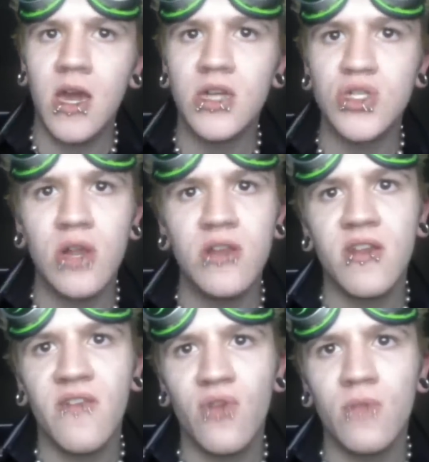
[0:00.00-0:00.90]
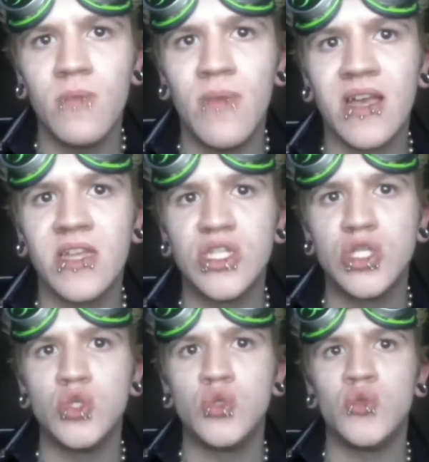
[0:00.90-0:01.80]
trying to convert me back
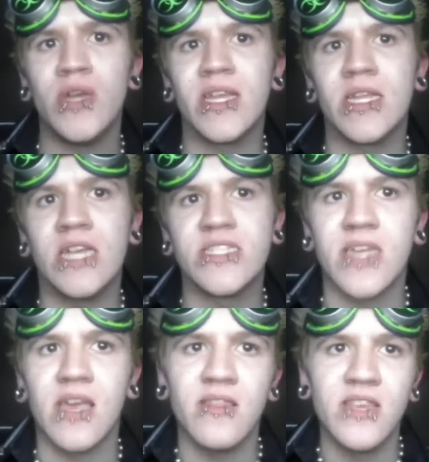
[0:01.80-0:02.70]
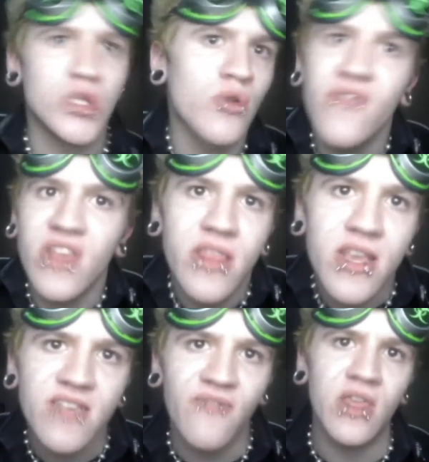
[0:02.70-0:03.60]
into an agnostic atheist, or even a
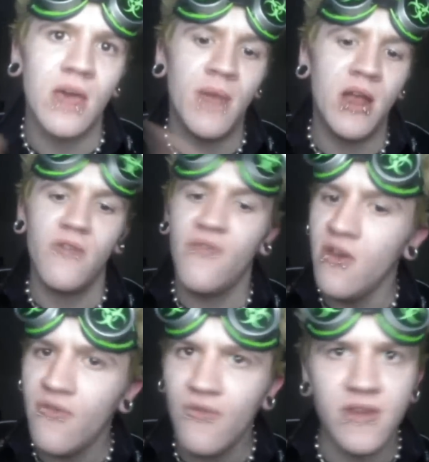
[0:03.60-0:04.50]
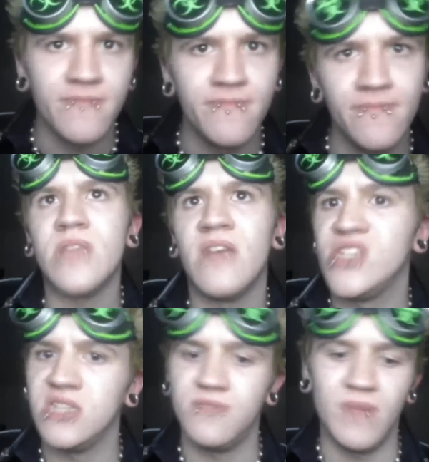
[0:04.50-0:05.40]
theist for that matter, feel free. I've
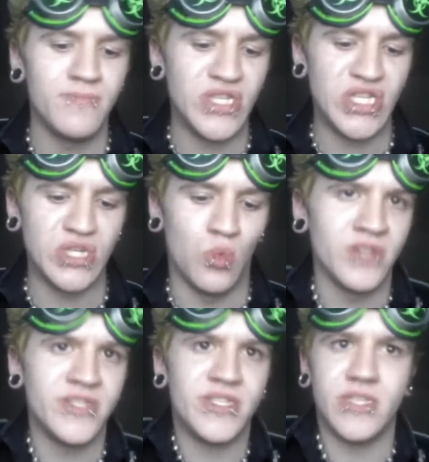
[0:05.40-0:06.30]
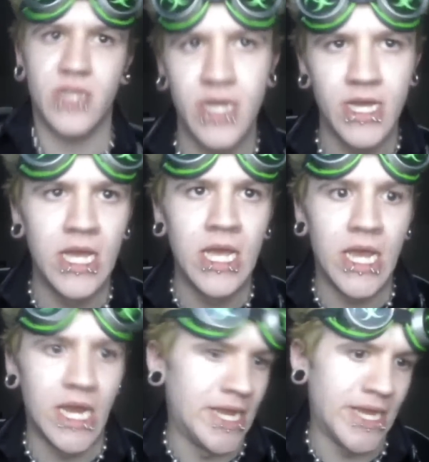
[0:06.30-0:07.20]
changed my position once,
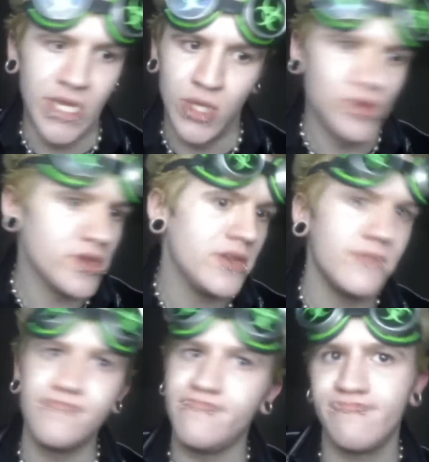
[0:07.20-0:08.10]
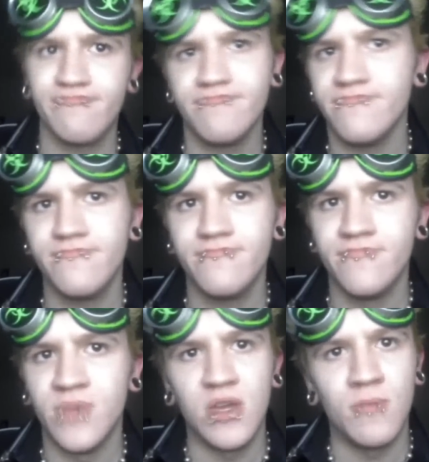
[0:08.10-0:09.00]
and I can do it again.
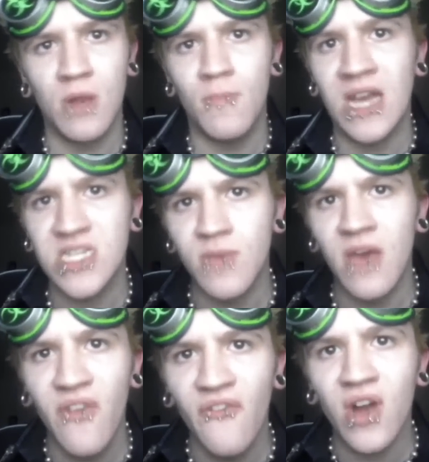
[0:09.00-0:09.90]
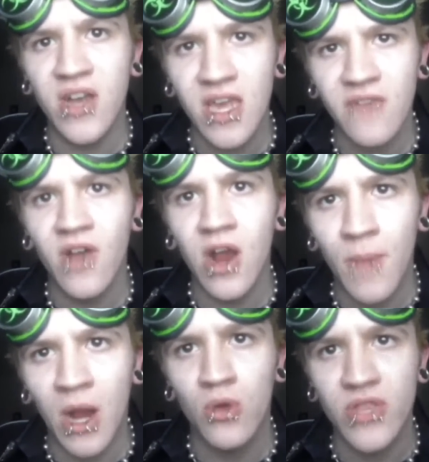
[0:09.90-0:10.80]
But you better pack some heavy fucking
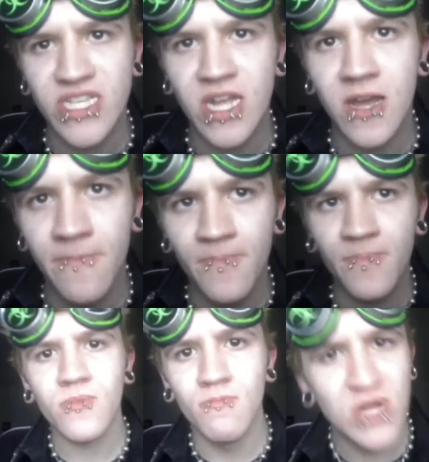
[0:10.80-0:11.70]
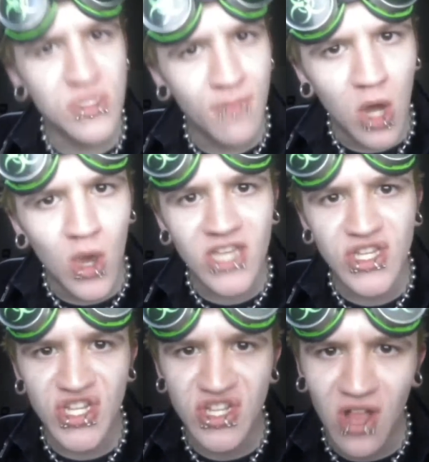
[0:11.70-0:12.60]
firepower this time. Much
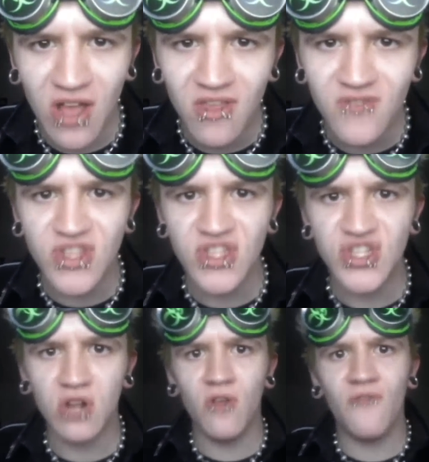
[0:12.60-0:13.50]
biohazardous clown love to the Juggalo